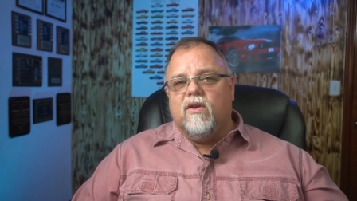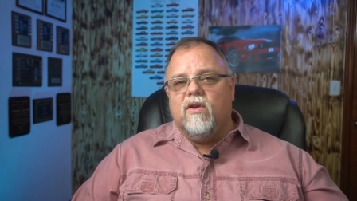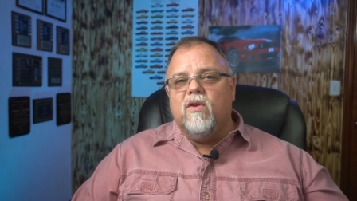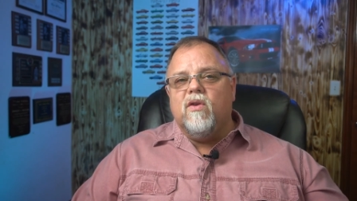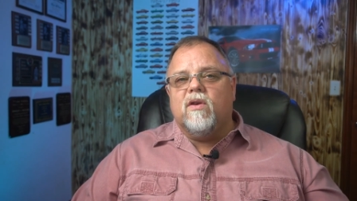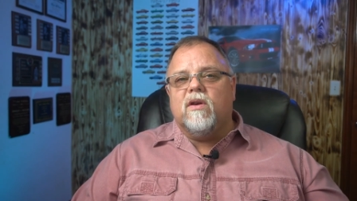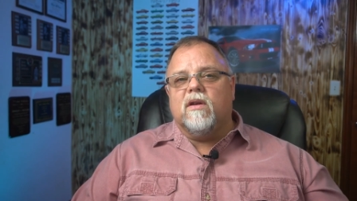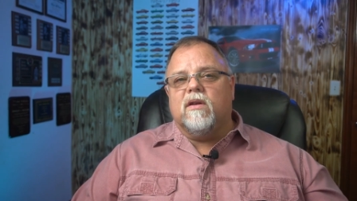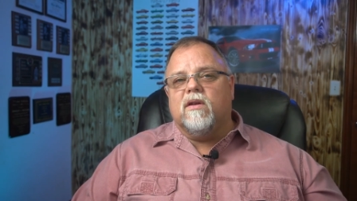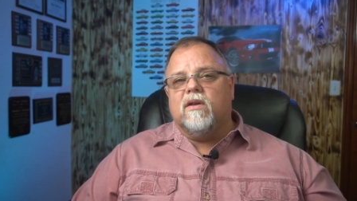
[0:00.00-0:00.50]

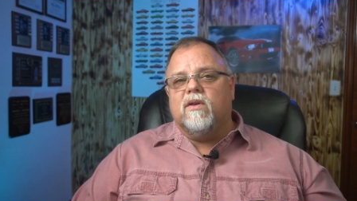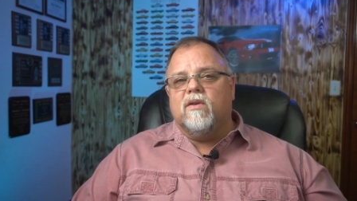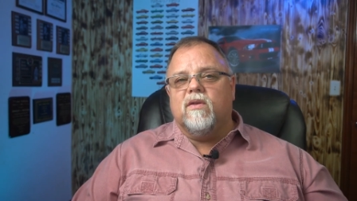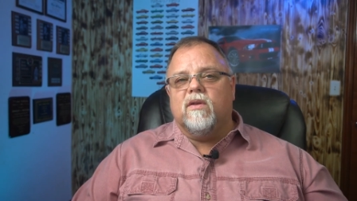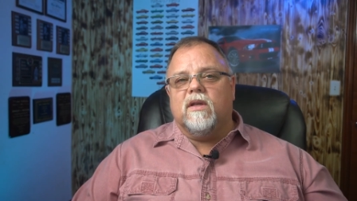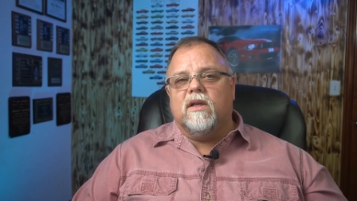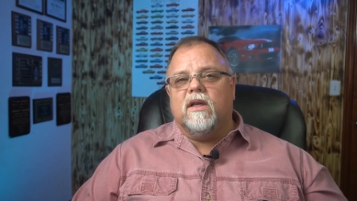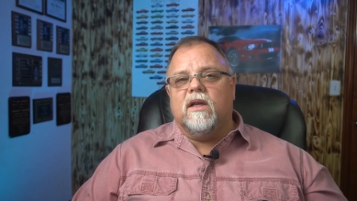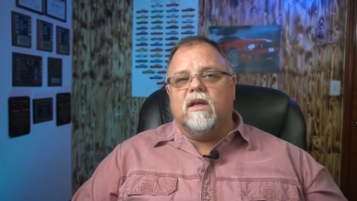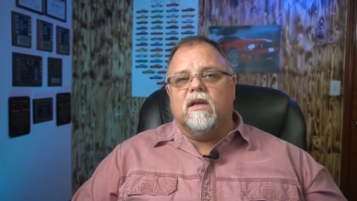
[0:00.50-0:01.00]
You can do
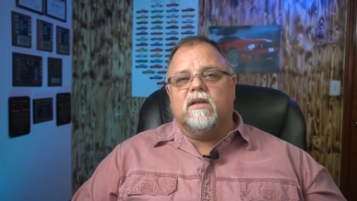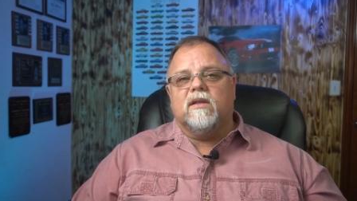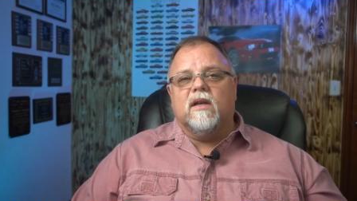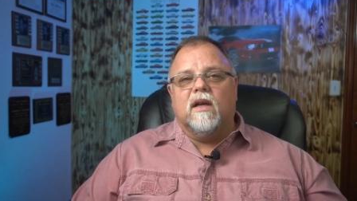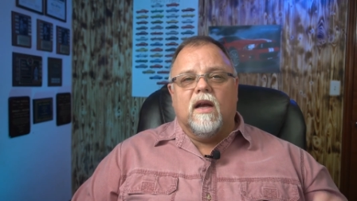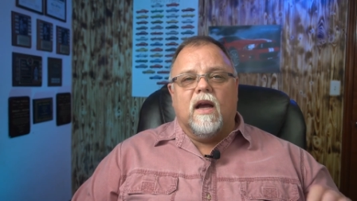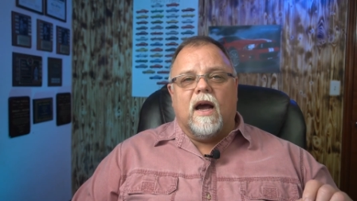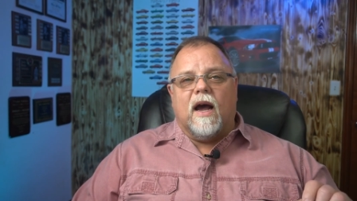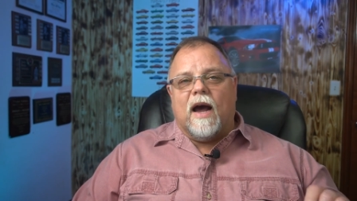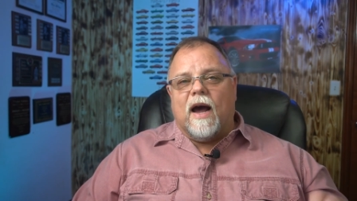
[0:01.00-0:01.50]
this.
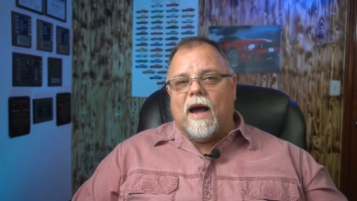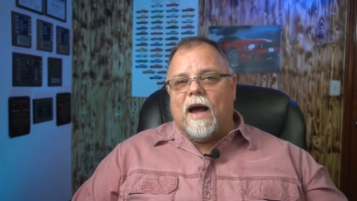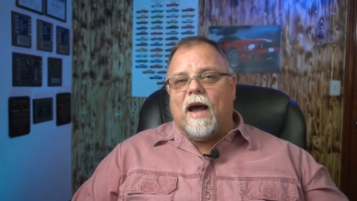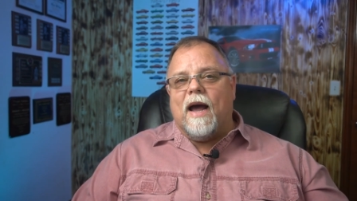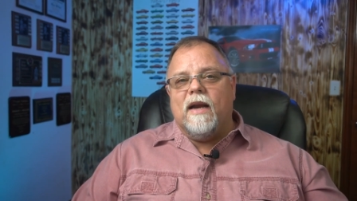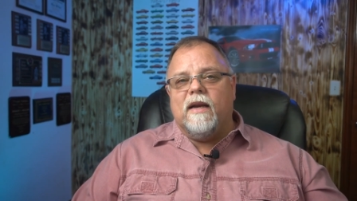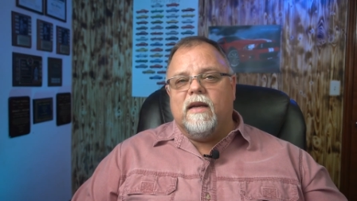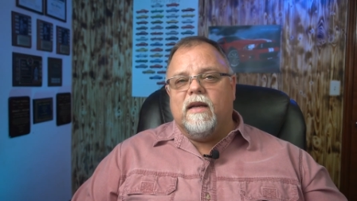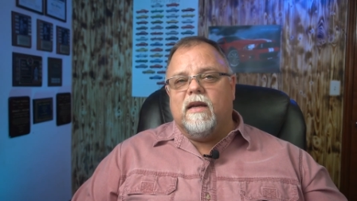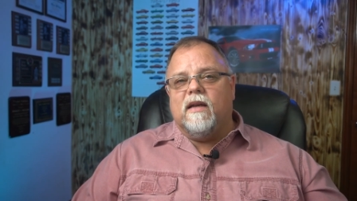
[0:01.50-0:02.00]

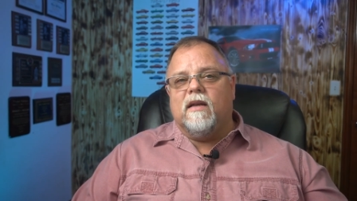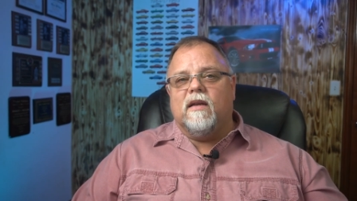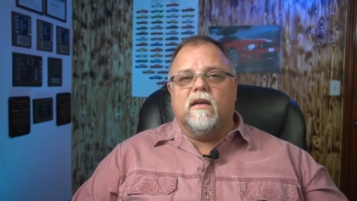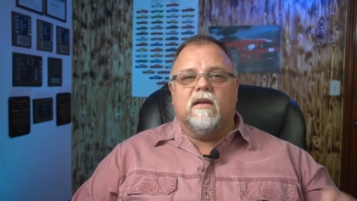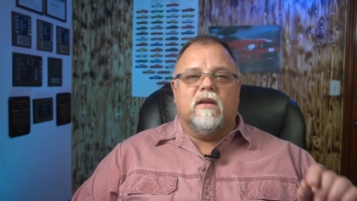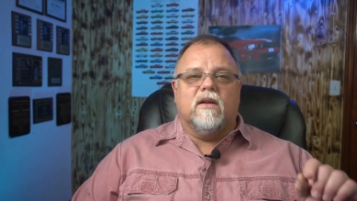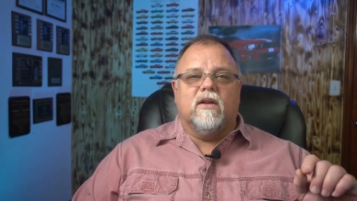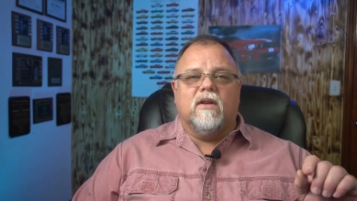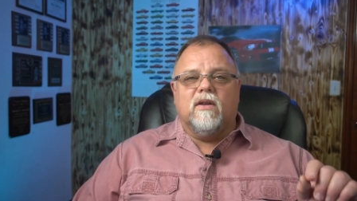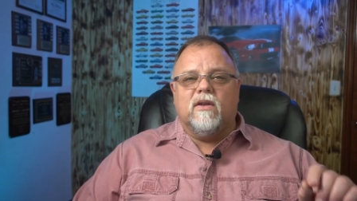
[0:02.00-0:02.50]
I did it.